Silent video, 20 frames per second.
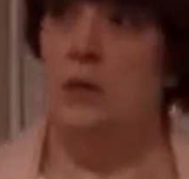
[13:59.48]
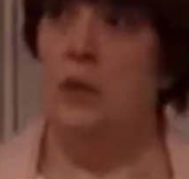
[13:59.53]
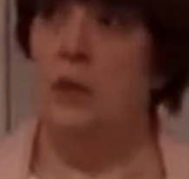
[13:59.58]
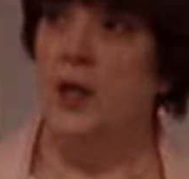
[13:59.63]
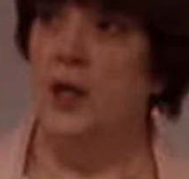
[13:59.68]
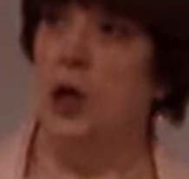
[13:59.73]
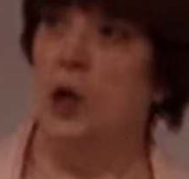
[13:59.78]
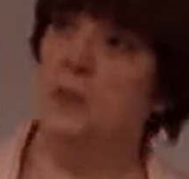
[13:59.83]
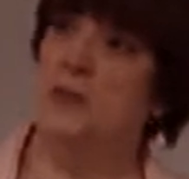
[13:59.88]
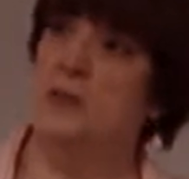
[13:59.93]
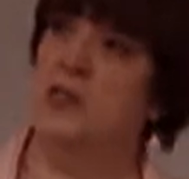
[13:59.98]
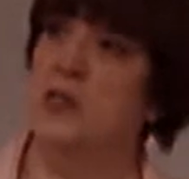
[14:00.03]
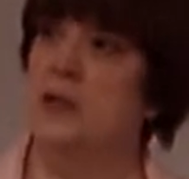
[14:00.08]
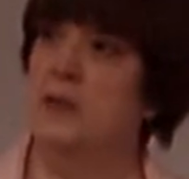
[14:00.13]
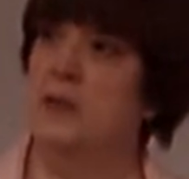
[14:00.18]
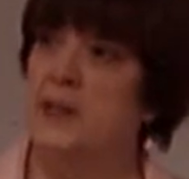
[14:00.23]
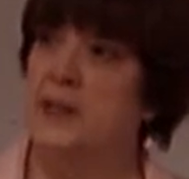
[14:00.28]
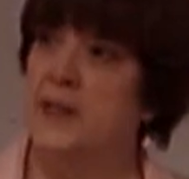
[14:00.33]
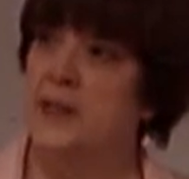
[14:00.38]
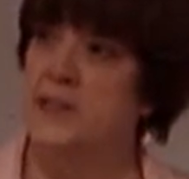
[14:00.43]
well, I hope it's
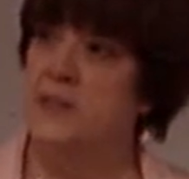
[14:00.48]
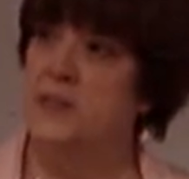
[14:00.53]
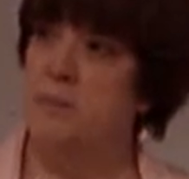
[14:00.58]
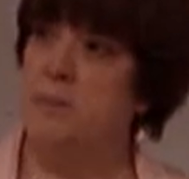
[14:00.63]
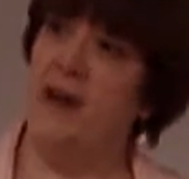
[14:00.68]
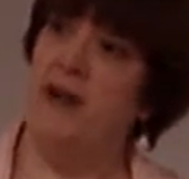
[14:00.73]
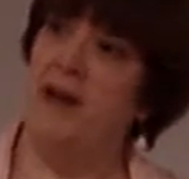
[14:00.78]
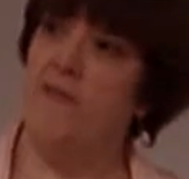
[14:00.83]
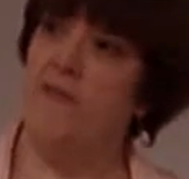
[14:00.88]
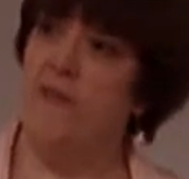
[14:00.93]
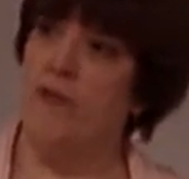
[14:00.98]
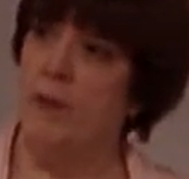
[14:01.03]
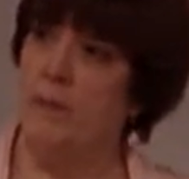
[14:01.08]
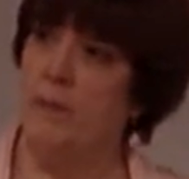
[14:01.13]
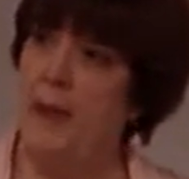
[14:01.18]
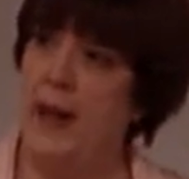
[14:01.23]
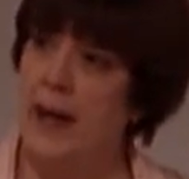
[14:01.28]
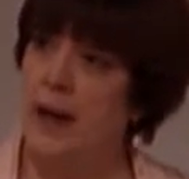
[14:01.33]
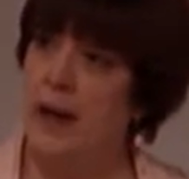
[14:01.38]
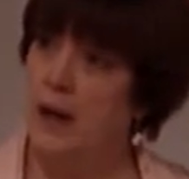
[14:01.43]
going to be a debate
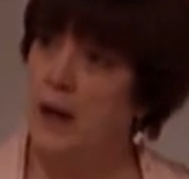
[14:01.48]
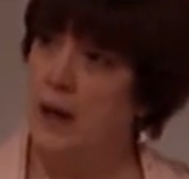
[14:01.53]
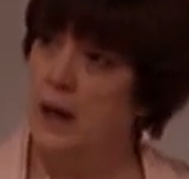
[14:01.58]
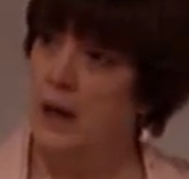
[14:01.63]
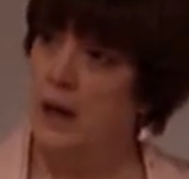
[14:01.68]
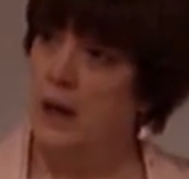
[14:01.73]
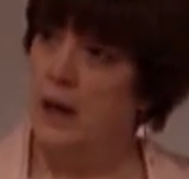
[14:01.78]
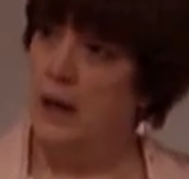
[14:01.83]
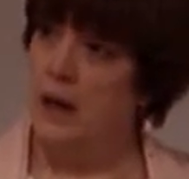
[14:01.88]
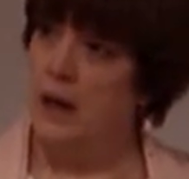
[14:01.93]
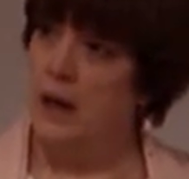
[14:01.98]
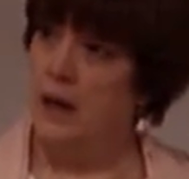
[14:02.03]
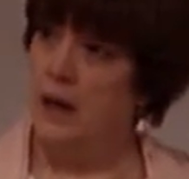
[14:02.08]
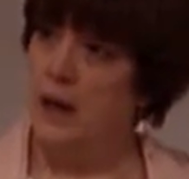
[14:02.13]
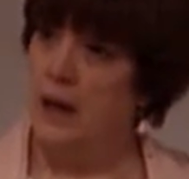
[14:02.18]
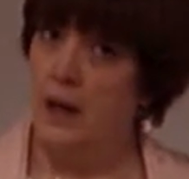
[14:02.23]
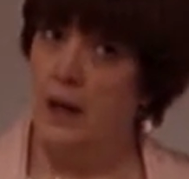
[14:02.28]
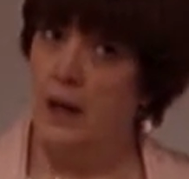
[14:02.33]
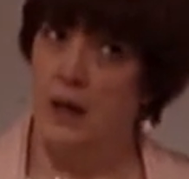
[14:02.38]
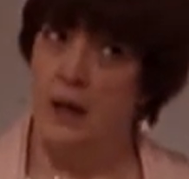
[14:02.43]
format. I
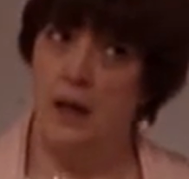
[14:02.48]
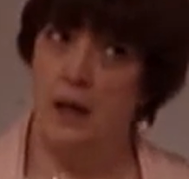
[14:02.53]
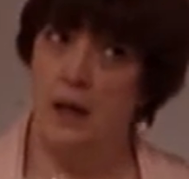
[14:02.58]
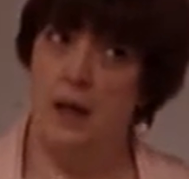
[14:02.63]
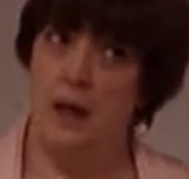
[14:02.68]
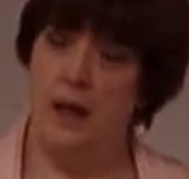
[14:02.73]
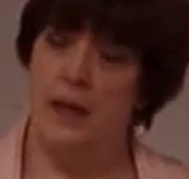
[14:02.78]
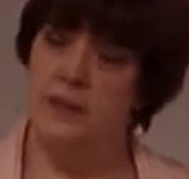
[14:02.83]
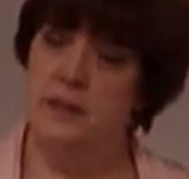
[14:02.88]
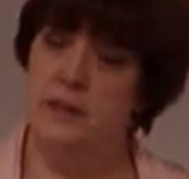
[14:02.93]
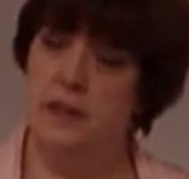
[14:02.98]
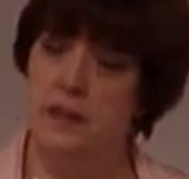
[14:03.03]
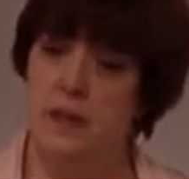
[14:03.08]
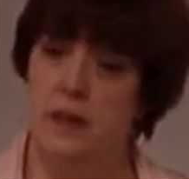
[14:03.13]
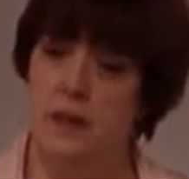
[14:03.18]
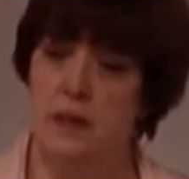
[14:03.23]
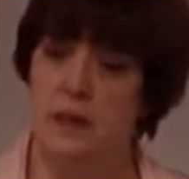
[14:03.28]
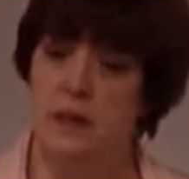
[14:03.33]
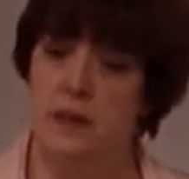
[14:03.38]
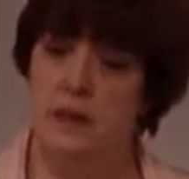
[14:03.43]
said,
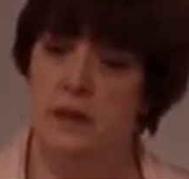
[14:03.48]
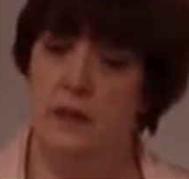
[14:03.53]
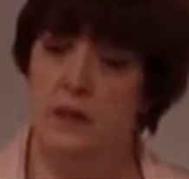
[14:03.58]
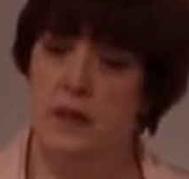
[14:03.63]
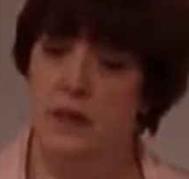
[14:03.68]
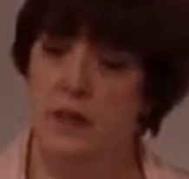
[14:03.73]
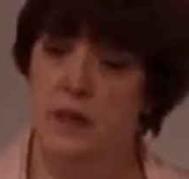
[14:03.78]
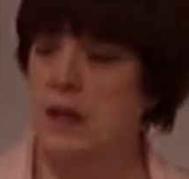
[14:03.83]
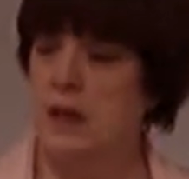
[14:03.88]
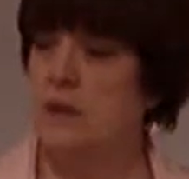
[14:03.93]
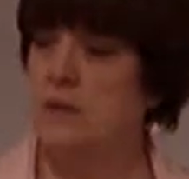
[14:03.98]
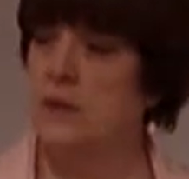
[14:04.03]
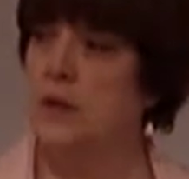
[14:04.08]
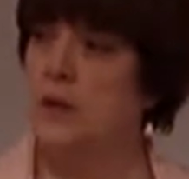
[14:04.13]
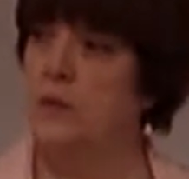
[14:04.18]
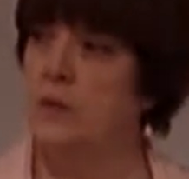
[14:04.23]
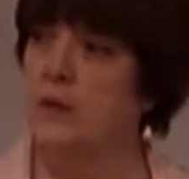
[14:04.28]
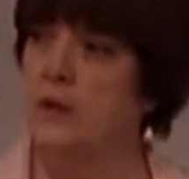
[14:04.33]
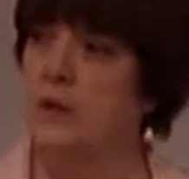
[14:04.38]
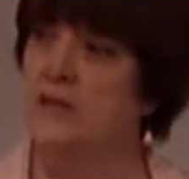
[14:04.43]
I don't
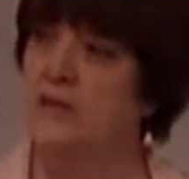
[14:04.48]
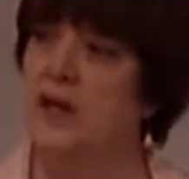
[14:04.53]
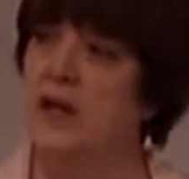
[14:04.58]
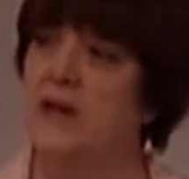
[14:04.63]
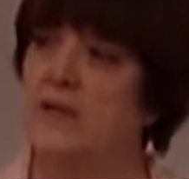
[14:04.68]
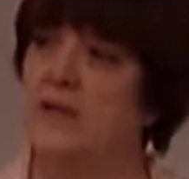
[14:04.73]
know enough to